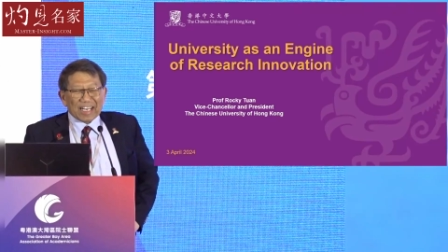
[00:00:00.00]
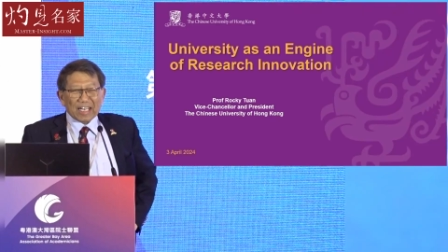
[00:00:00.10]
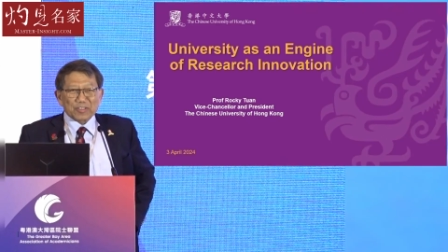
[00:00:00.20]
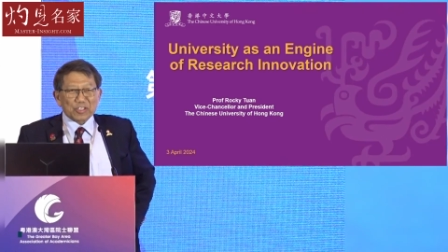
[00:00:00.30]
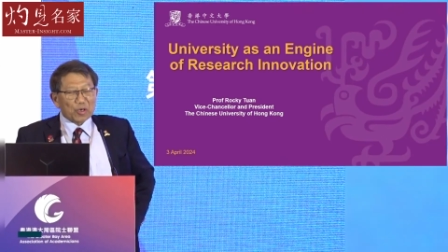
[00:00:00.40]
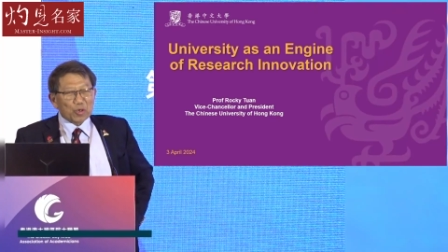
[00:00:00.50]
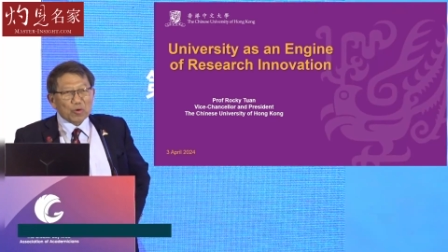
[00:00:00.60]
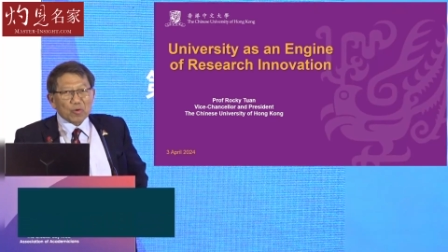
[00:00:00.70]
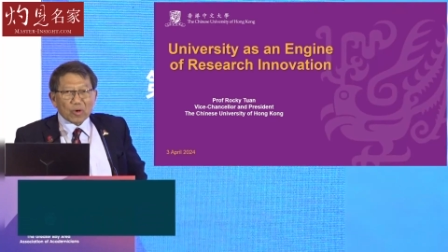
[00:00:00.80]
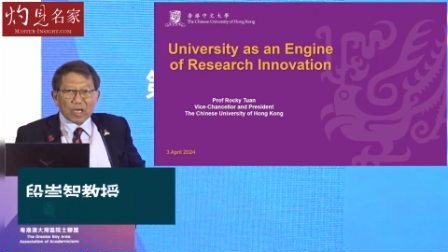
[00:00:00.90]
Uh,
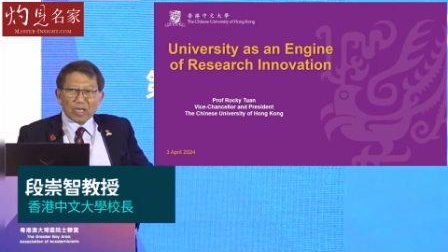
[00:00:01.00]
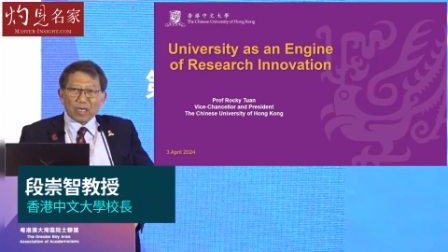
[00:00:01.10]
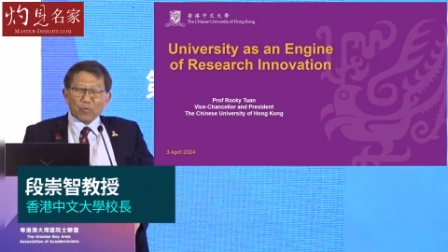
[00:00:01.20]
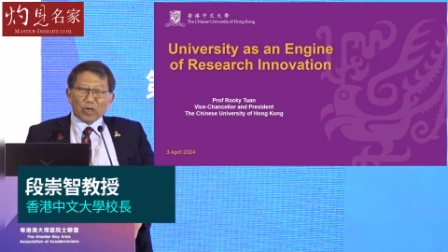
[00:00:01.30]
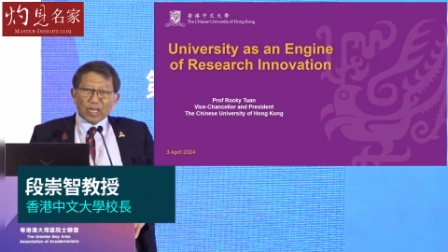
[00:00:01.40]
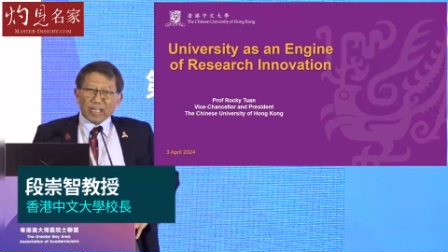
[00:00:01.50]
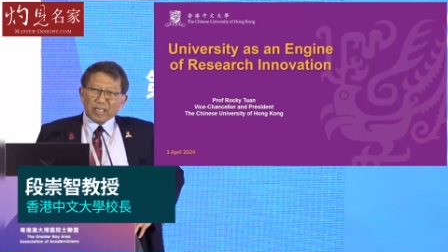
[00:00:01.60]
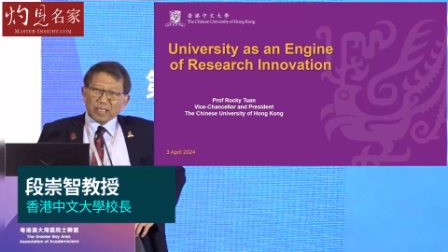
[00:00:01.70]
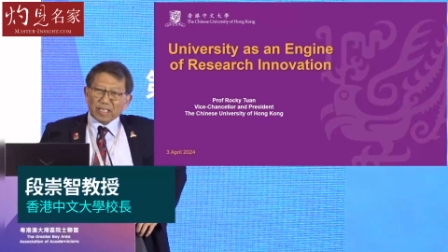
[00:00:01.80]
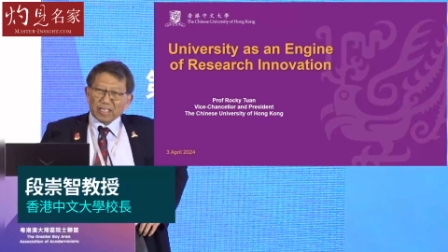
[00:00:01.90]
so, uh, what I
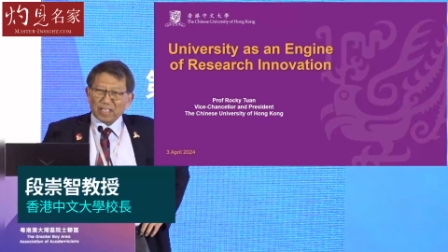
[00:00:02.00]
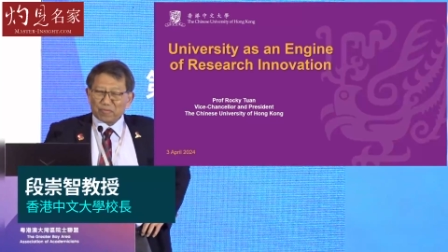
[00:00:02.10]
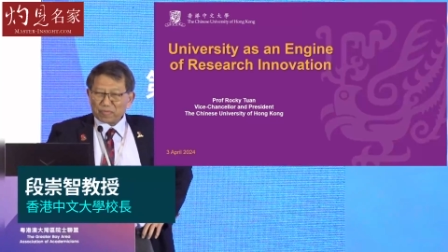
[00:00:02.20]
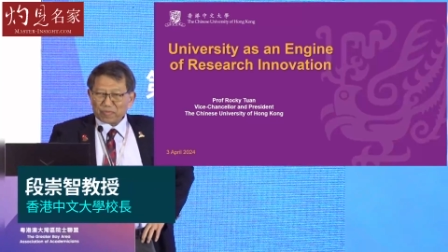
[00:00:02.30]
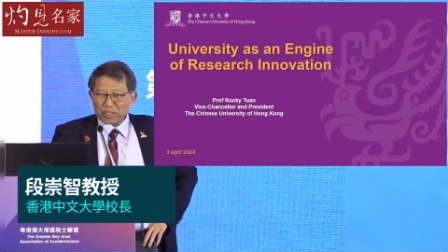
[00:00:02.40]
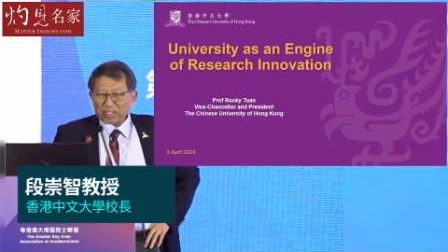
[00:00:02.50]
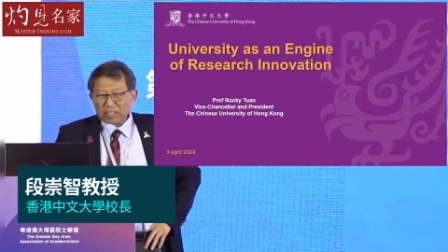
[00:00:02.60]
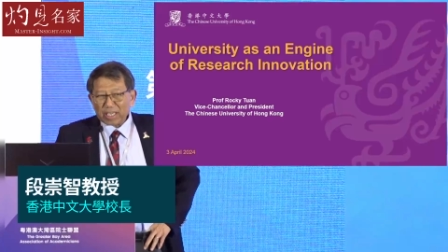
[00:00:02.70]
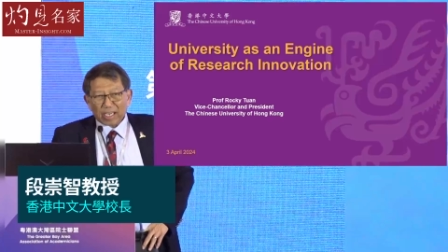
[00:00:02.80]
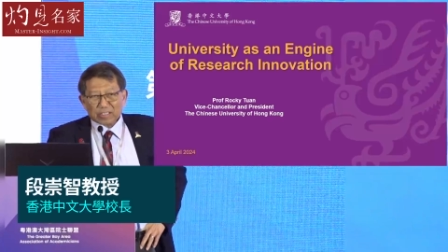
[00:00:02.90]
uh, have been
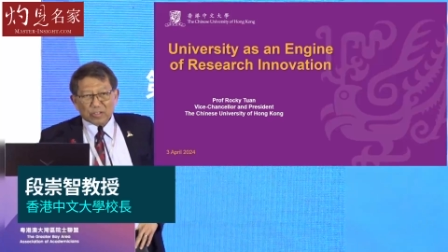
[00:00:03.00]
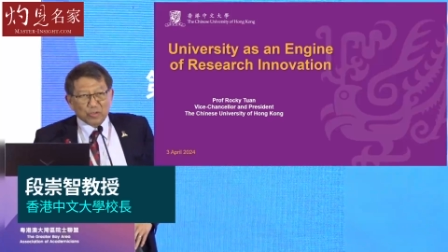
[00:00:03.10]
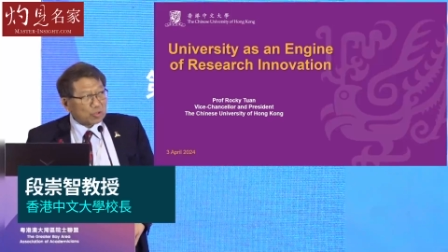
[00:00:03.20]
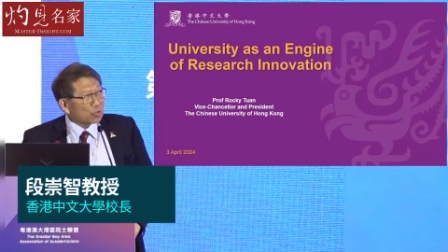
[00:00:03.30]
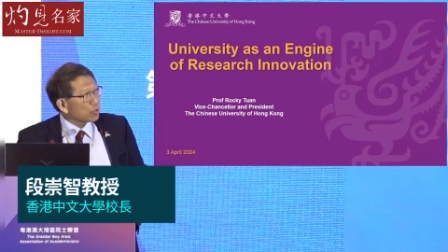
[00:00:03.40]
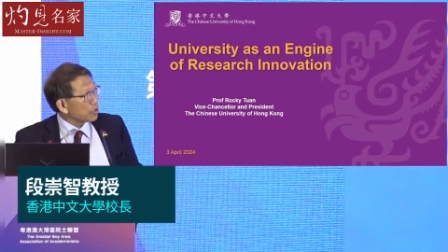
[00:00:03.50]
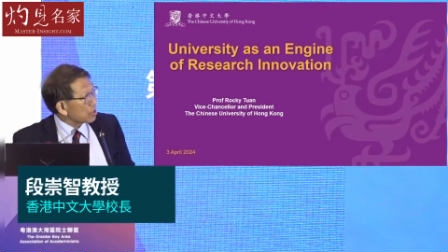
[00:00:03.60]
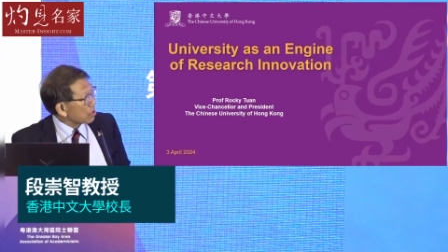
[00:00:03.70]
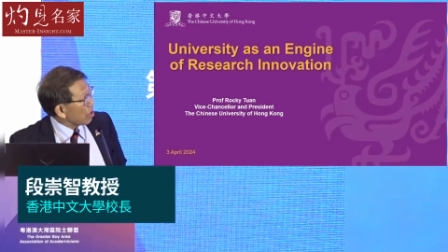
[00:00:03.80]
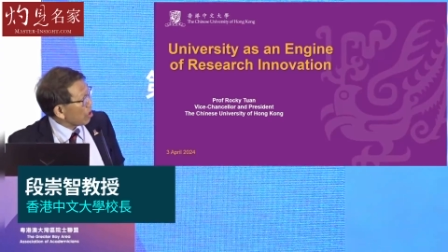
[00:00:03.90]
tasked to do is
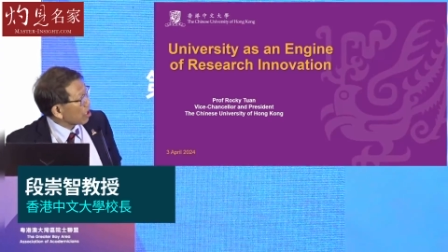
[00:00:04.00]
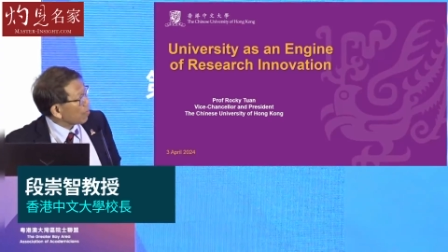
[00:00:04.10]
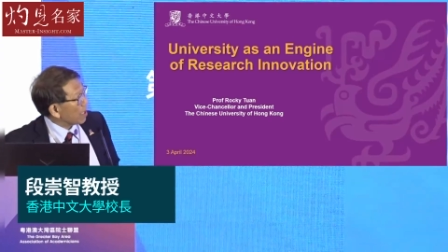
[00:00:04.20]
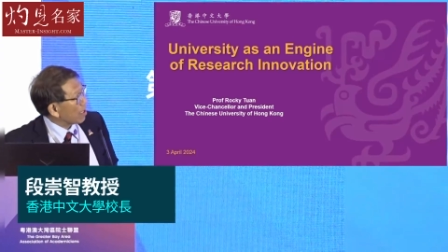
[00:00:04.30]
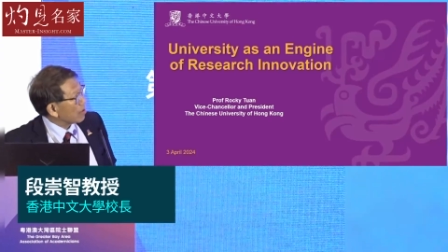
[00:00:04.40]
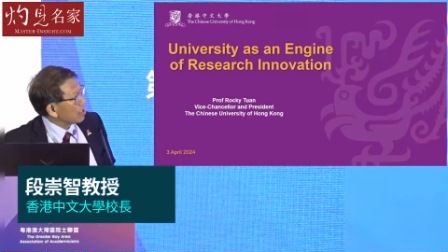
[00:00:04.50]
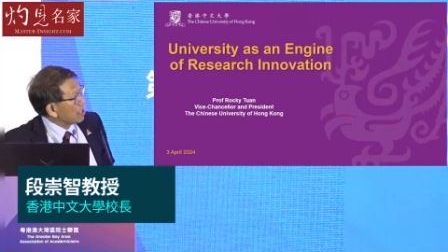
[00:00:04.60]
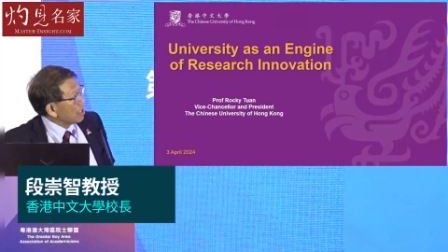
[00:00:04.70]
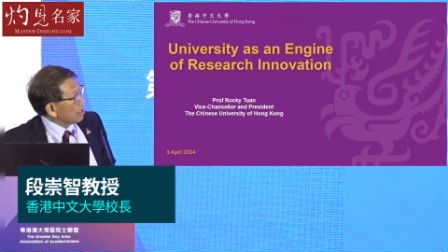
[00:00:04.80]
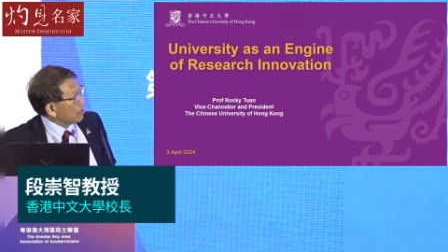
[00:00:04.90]
to talk about
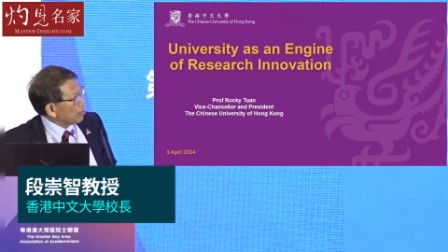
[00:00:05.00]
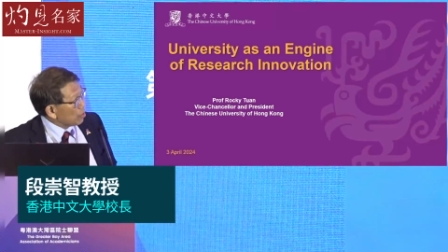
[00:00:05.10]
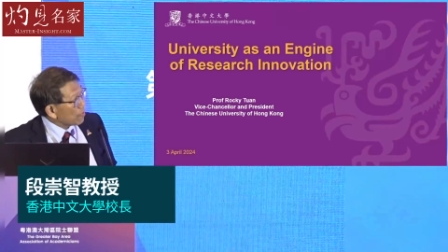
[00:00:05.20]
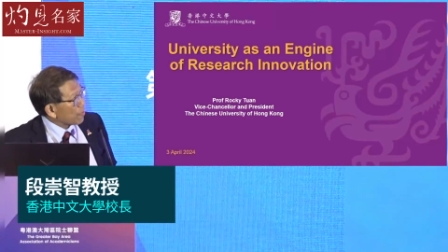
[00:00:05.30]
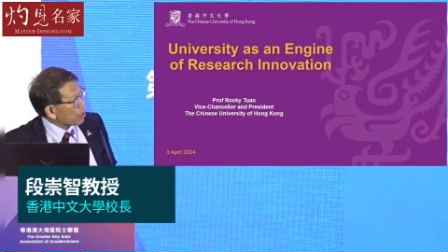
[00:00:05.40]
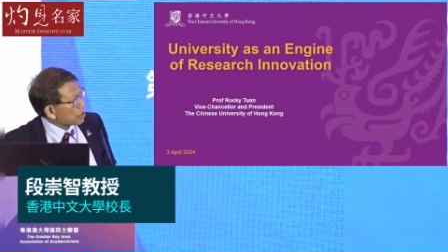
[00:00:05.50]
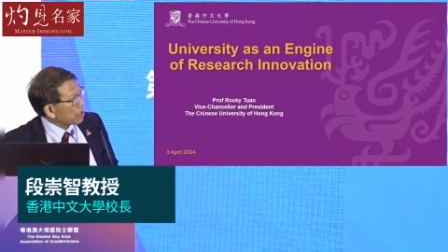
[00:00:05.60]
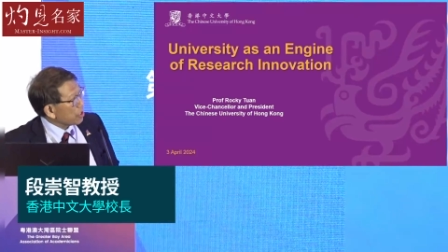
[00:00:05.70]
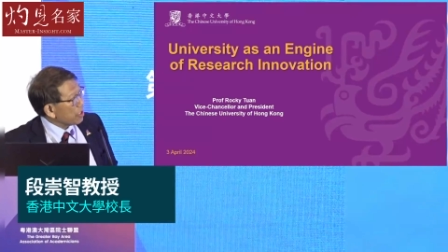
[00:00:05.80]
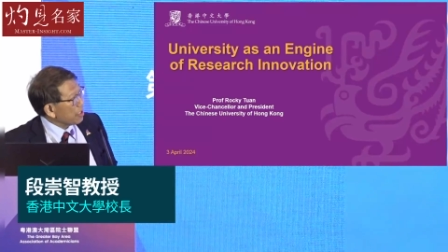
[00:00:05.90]

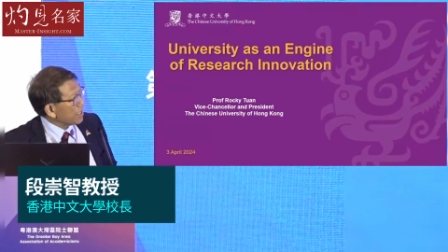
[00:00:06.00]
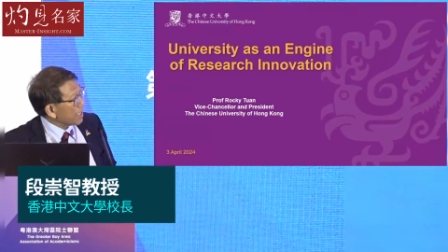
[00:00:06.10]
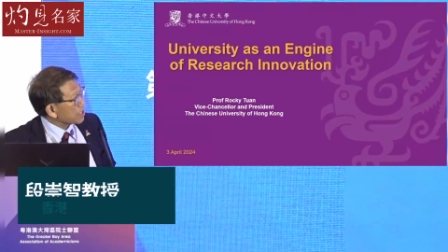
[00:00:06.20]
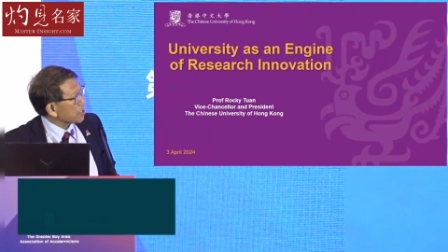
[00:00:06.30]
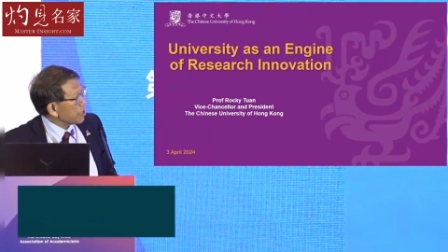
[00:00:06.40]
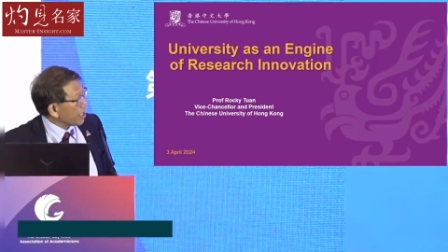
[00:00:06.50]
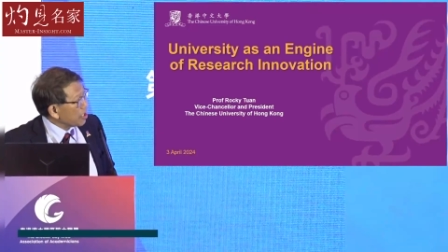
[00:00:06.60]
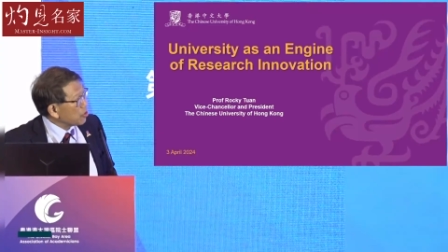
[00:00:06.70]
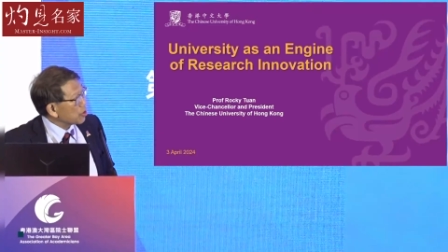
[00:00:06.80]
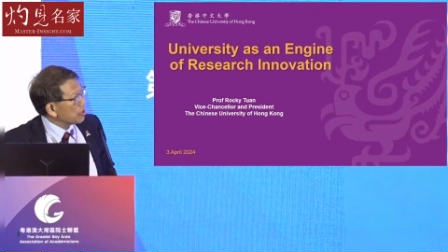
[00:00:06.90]
university as an
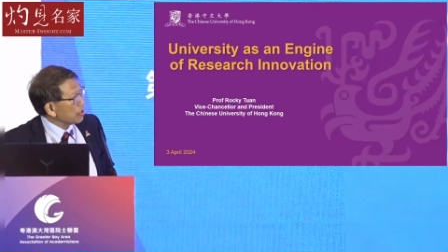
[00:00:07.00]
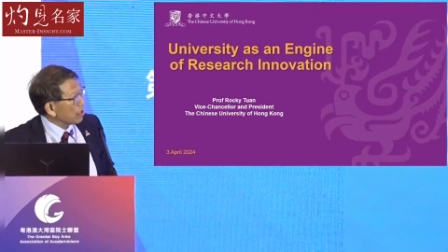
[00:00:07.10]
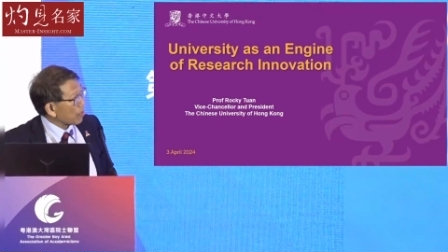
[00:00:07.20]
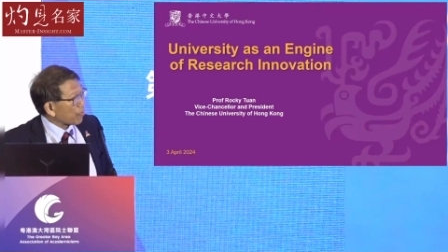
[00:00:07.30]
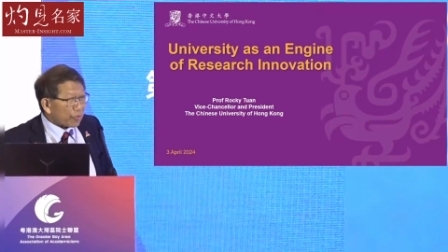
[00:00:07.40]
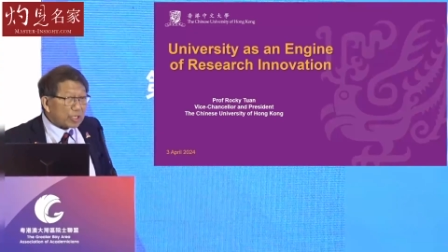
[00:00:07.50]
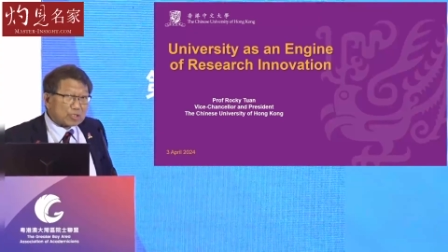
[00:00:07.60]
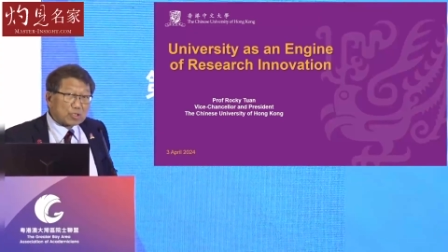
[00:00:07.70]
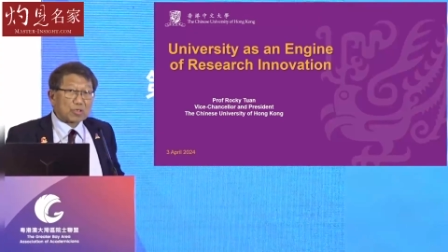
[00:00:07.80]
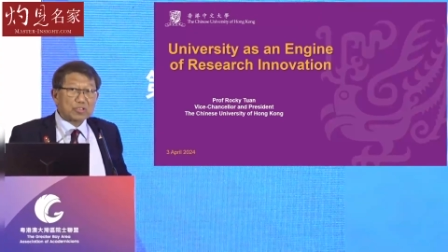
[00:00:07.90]
engine of
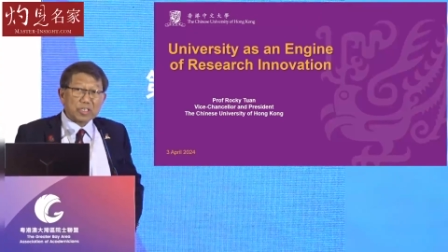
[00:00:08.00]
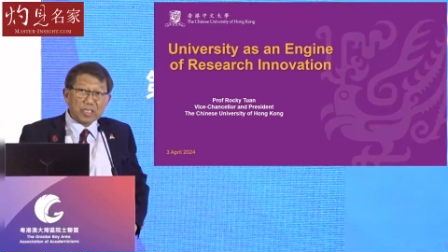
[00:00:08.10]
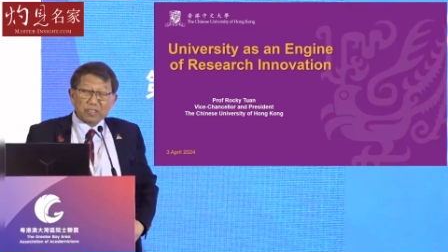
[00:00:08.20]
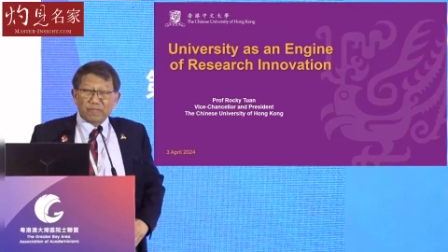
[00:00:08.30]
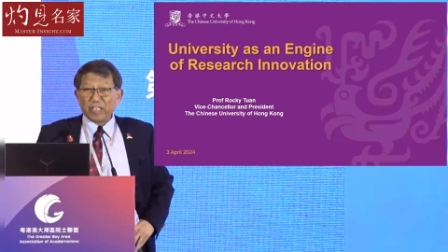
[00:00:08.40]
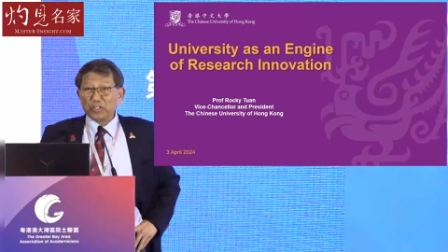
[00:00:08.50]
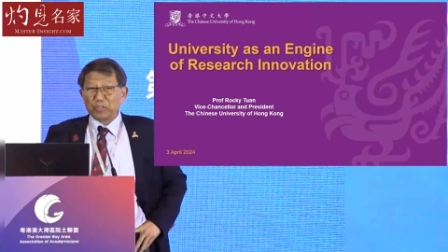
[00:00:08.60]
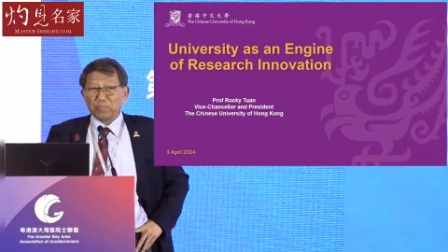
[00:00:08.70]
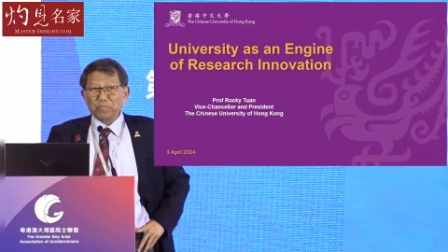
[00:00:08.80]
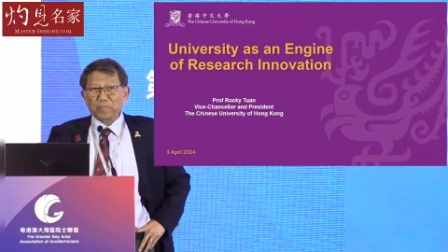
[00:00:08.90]
research innovation.